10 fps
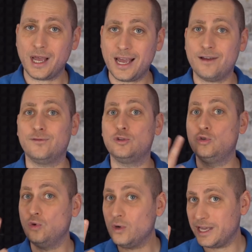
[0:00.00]
have
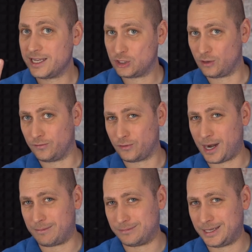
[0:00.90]
2 gigs of RAM,